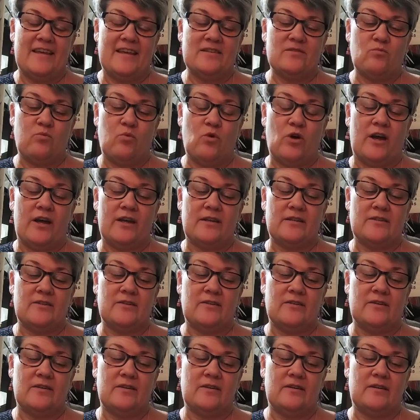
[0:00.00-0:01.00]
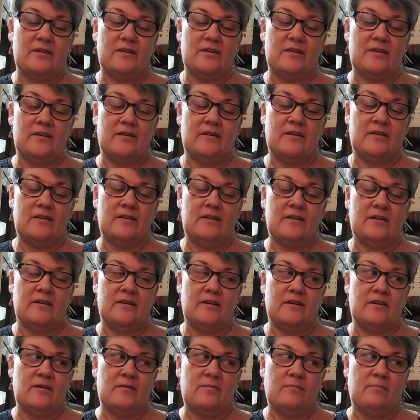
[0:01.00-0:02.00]
is what
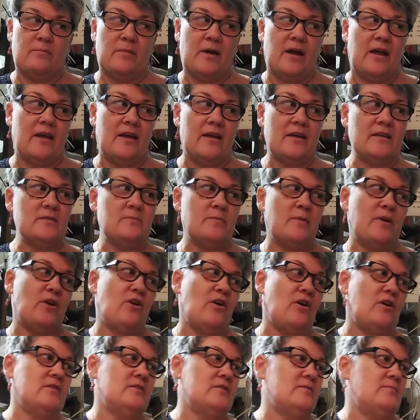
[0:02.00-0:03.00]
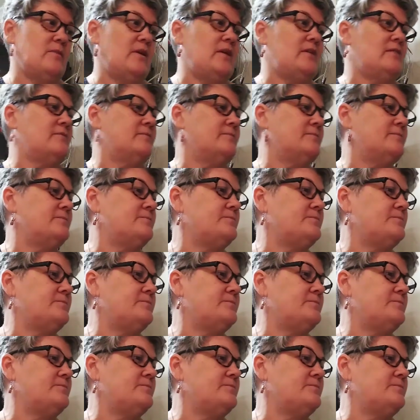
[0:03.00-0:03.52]
my husband calls me.